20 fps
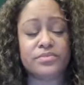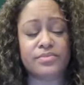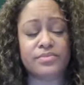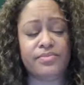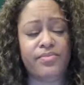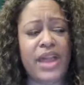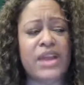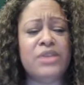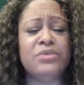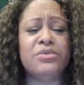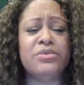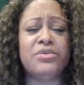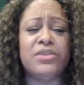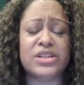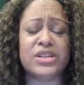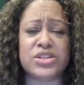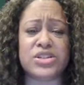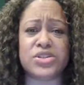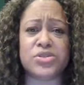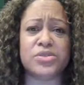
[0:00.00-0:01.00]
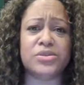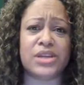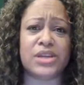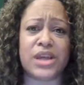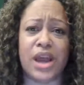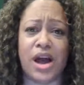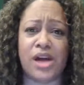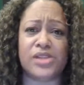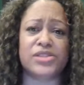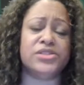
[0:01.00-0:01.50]
and really truly
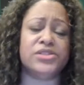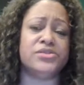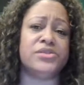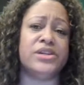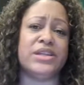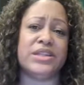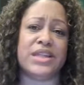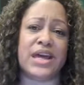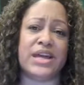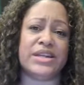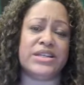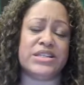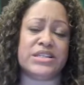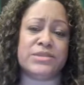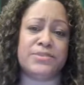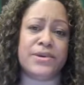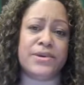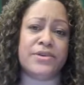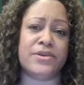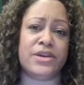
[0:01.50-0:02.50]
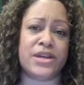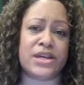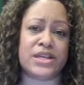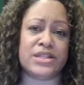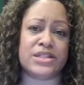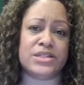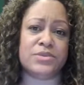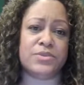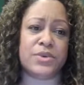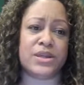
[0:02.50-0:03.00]
altering that
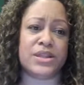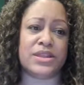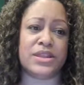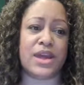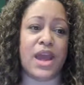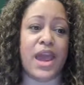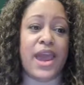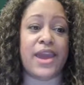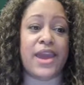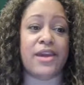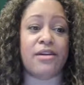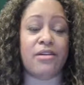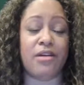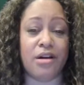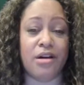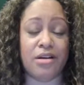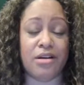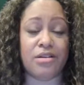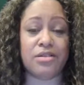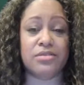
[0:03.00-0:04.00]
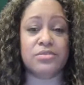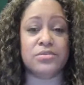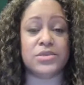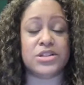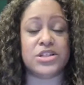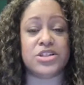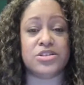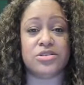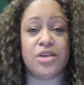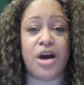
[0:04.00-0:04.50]
experience with AR,
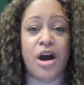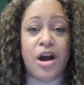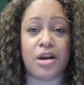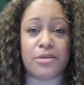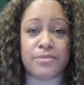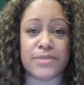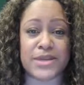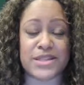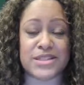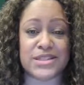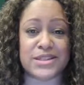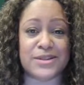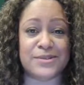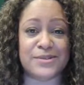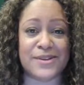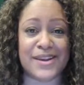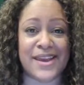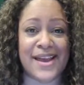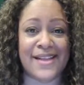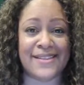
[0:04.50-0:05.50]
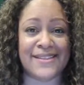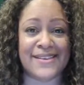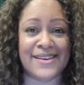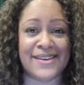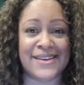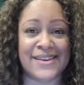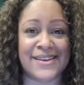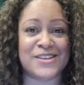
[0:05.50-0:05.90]
which is augmented reality.